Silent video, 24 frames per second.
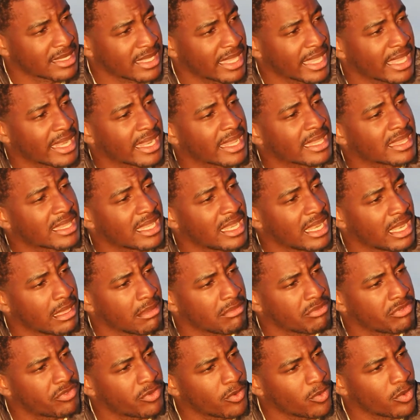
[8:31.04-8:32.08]
getting the
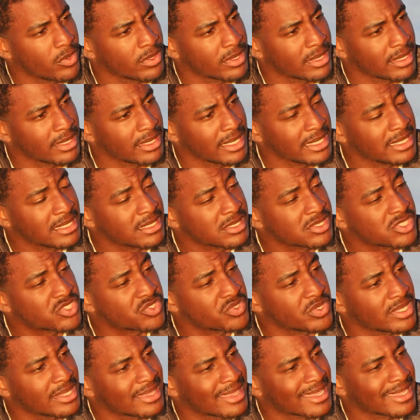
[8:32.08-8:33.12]
love for the
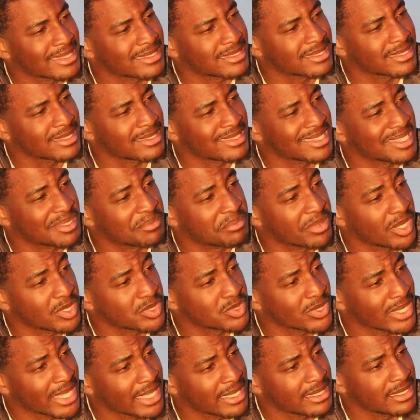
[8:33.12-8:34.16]
industry that they're about
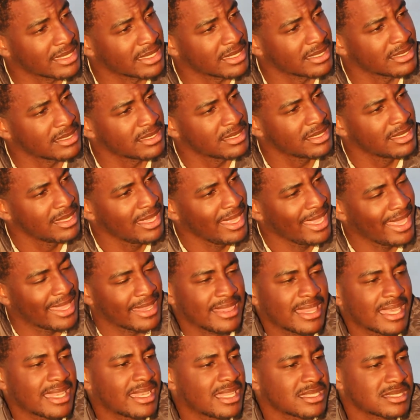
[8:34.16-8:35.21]
to head in.
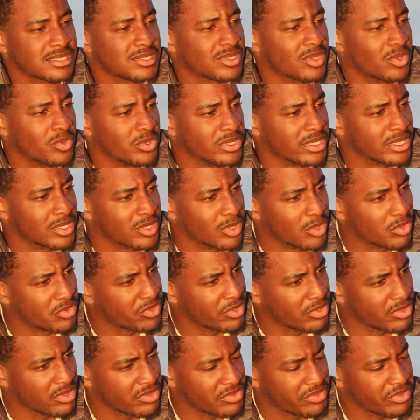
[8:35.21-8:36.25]
And that doesn't only go
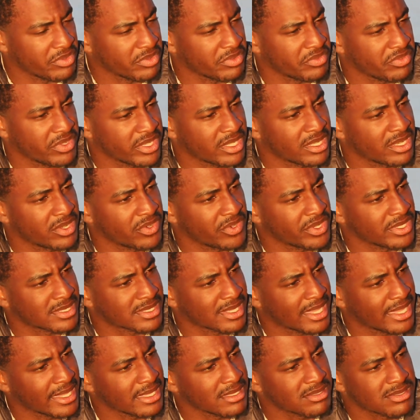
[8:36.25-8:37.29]
for veterinary
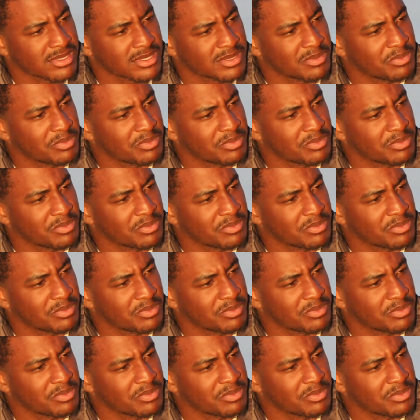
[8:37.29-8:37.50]
science,